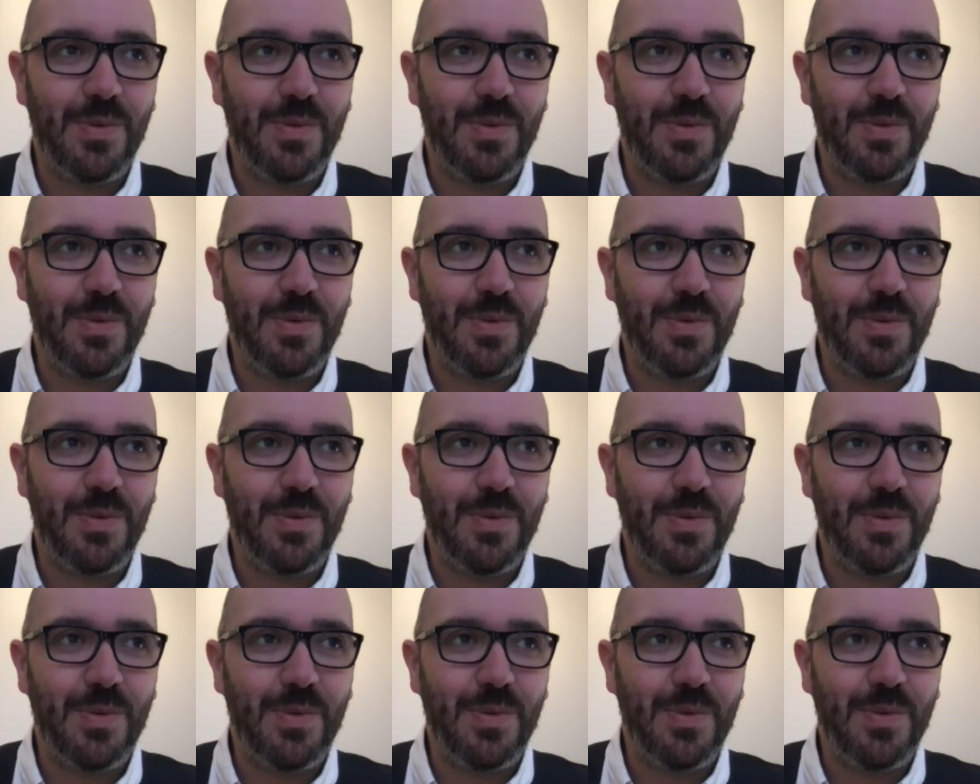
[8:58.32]
Patrick
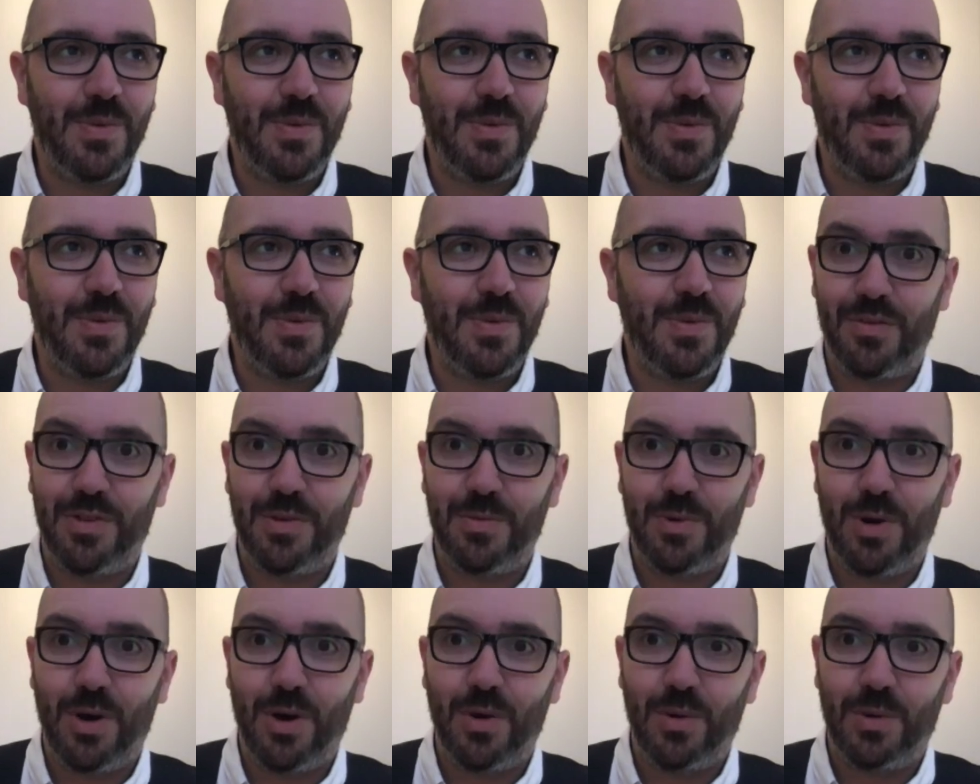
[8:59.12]
approached a lot of
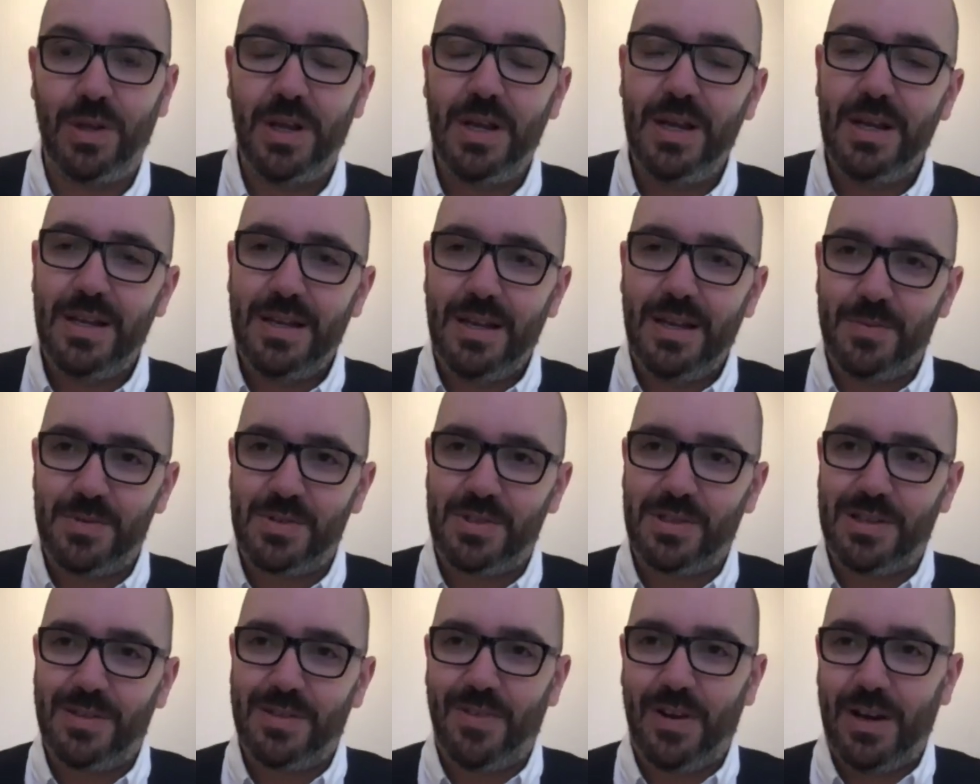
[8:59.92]
the role. It was
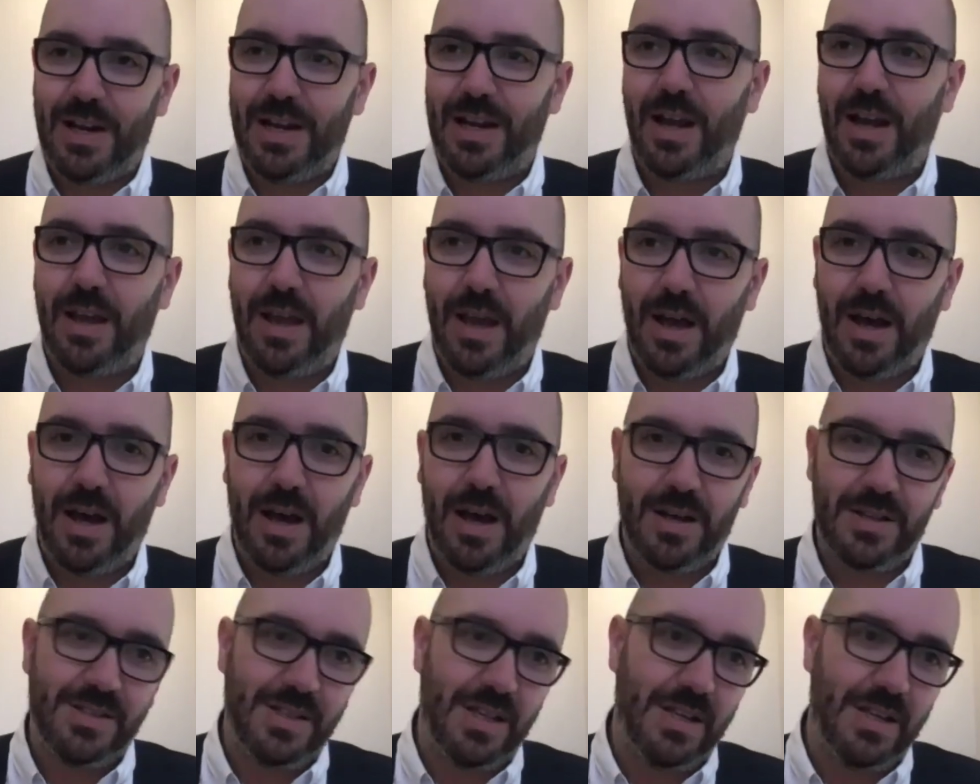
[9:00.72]
very
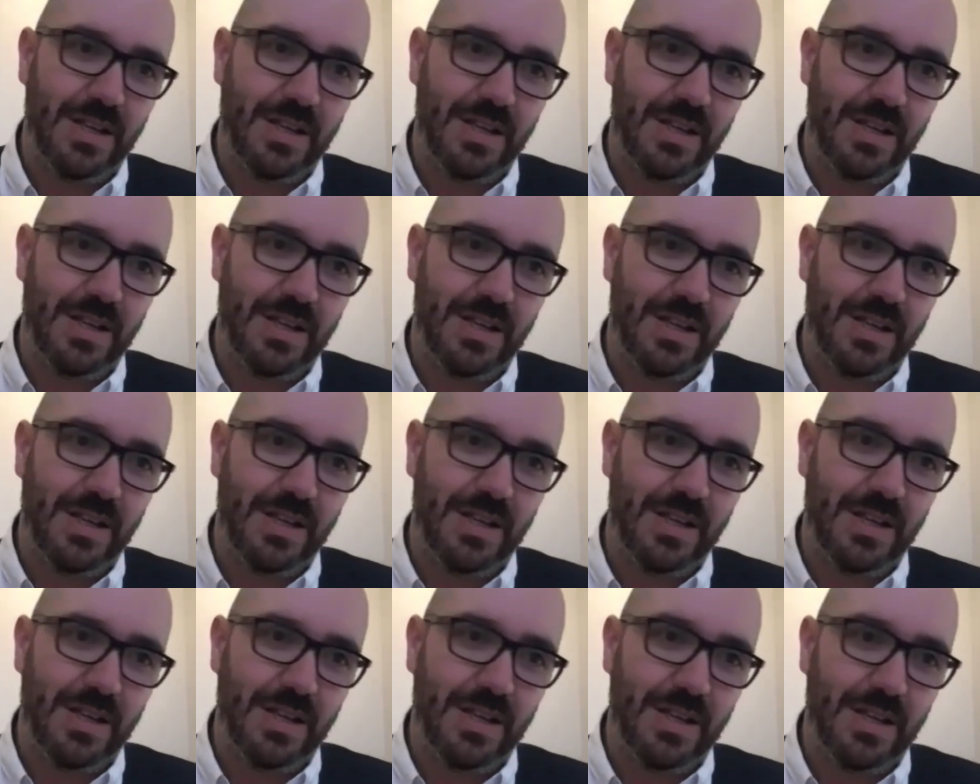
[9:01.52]
lighthearted,
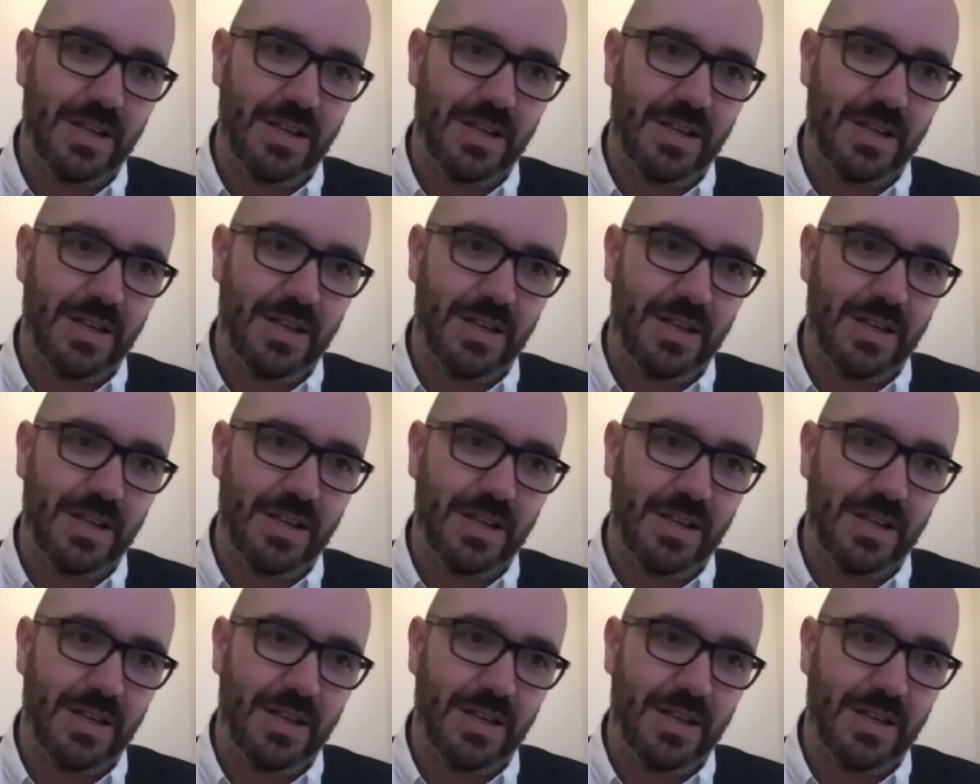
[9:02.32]
very